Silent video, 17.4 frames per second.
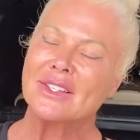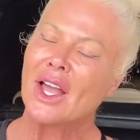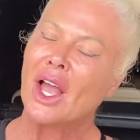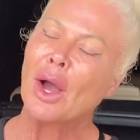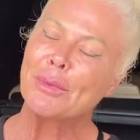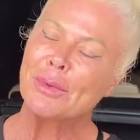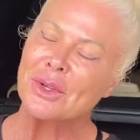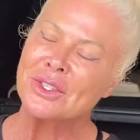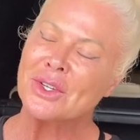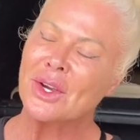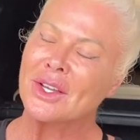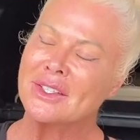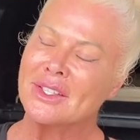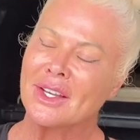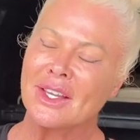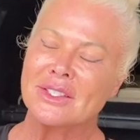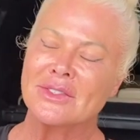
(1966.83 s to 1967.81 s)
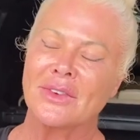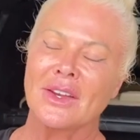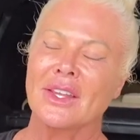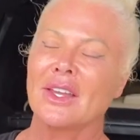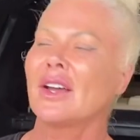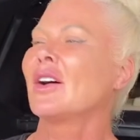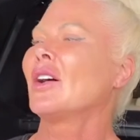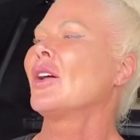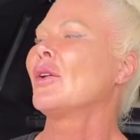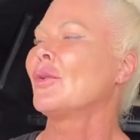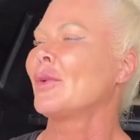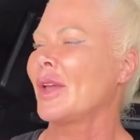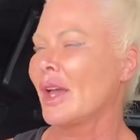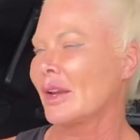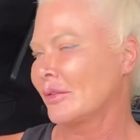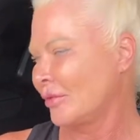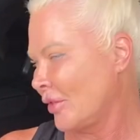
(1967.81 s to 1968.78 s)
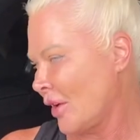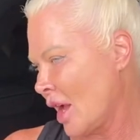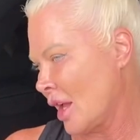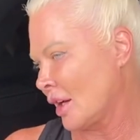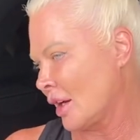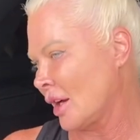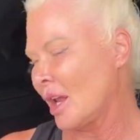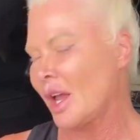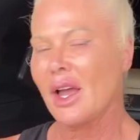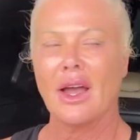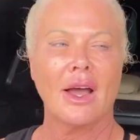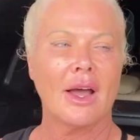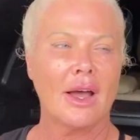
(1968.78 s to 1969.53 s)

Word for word: I hope you enjoyed today's video. We had fun.